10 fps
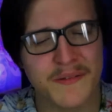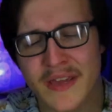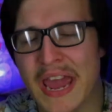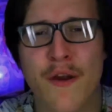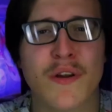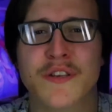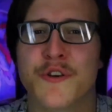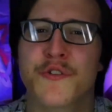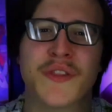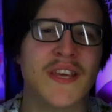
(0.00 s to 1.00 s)

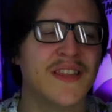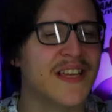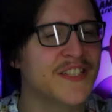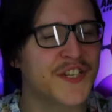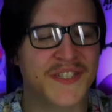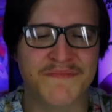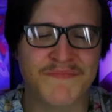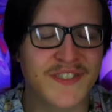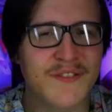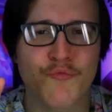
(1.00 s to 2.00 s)
character that just
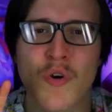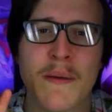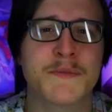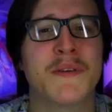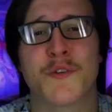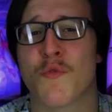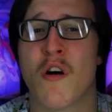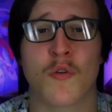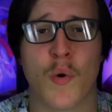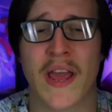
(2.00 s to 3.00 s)
rubs me the
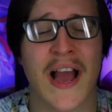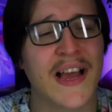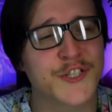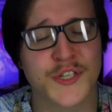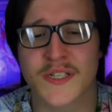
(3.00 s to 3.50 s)
wrong way. I